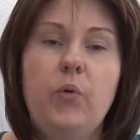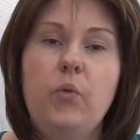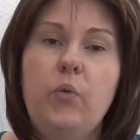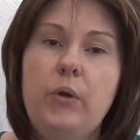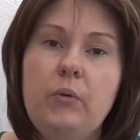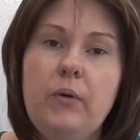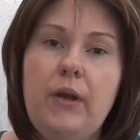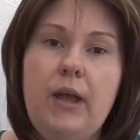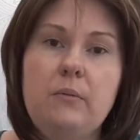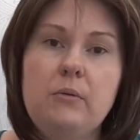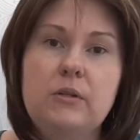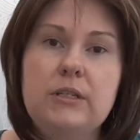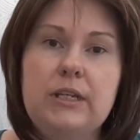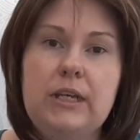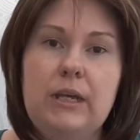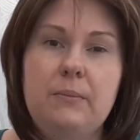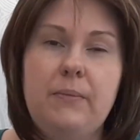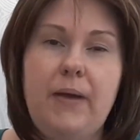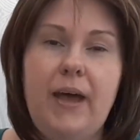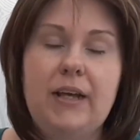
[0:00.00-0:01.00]
we were able to
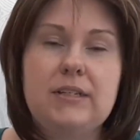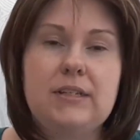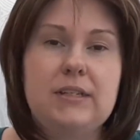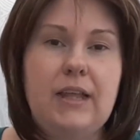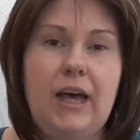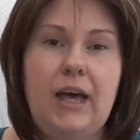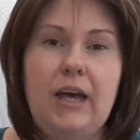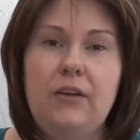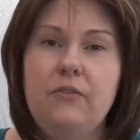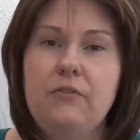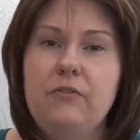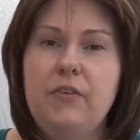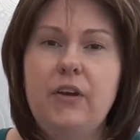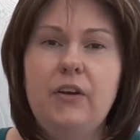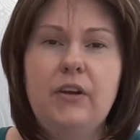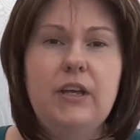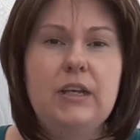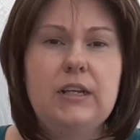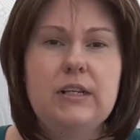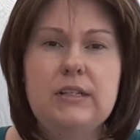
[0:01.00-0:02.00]
get past that
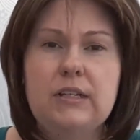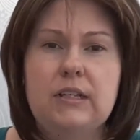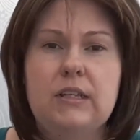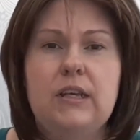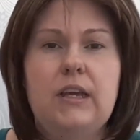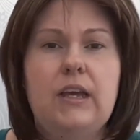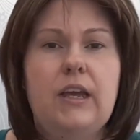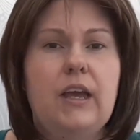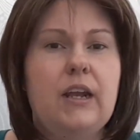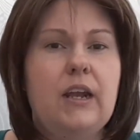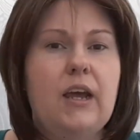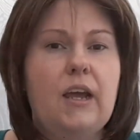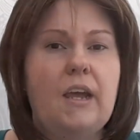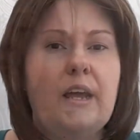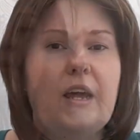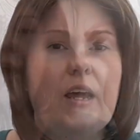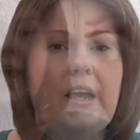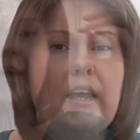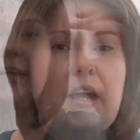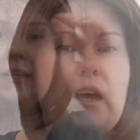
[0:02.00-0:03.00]
very easily. And I
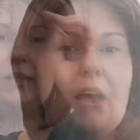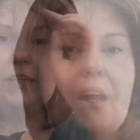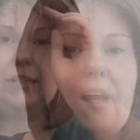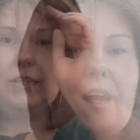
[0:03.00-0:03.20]
practice,